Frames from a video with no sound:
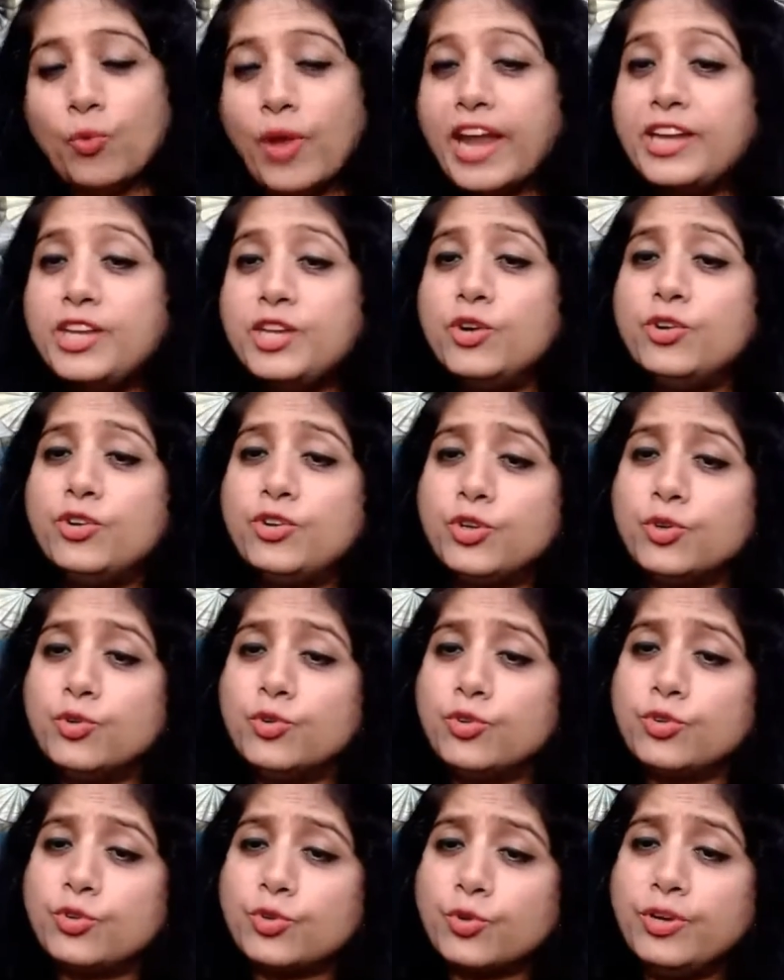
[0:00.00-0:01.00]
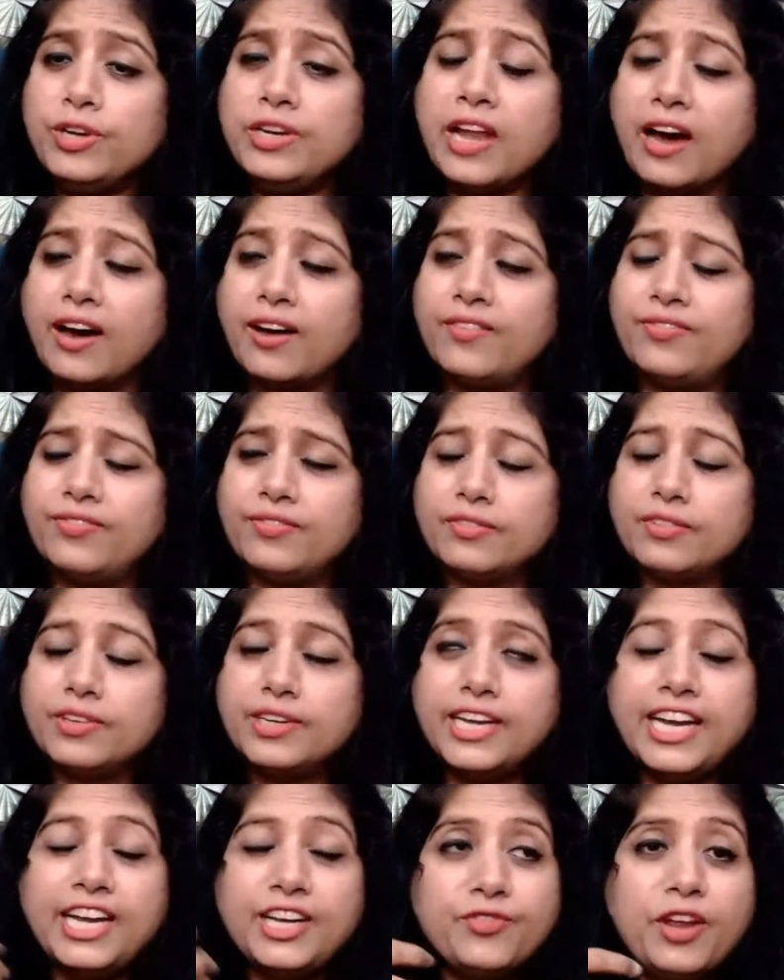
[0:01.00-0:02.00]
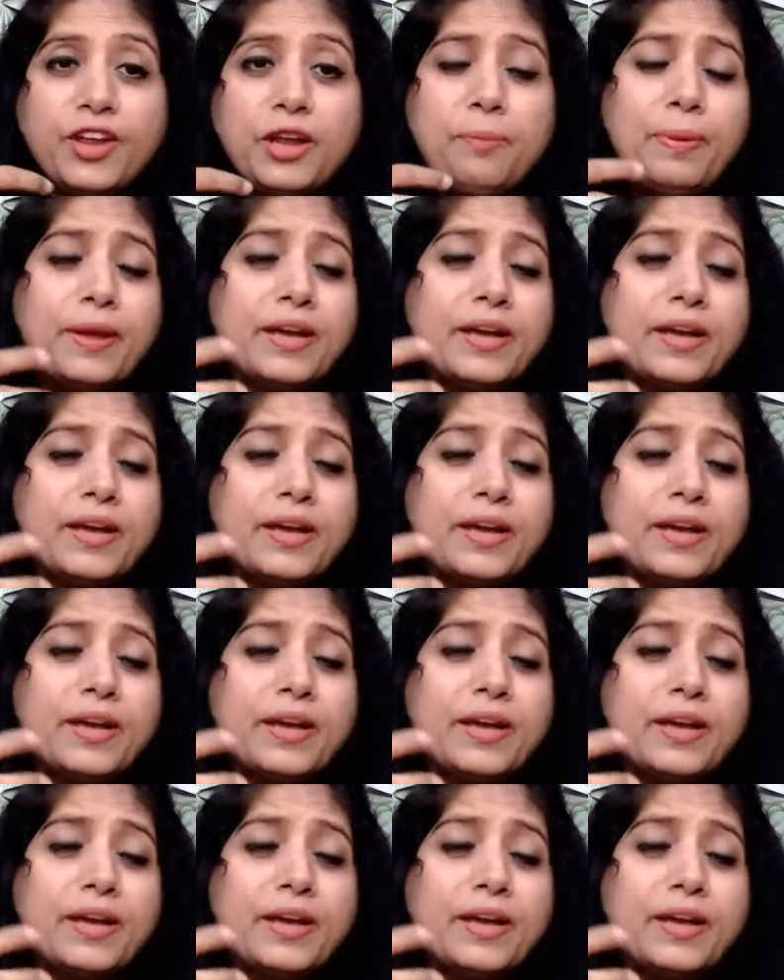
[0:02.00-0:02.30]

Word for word: When you tune to love, it will